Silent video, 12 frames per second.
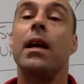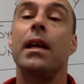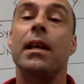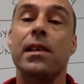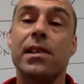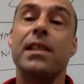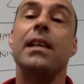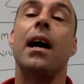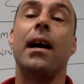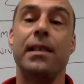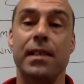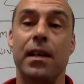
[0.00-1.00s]
is the
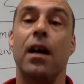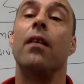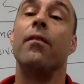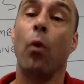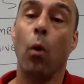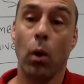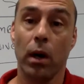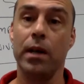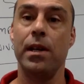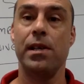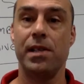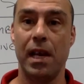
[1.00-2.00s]
idea of
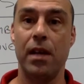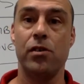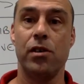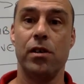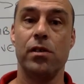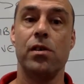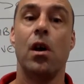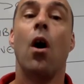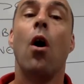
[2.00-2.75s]
organizations.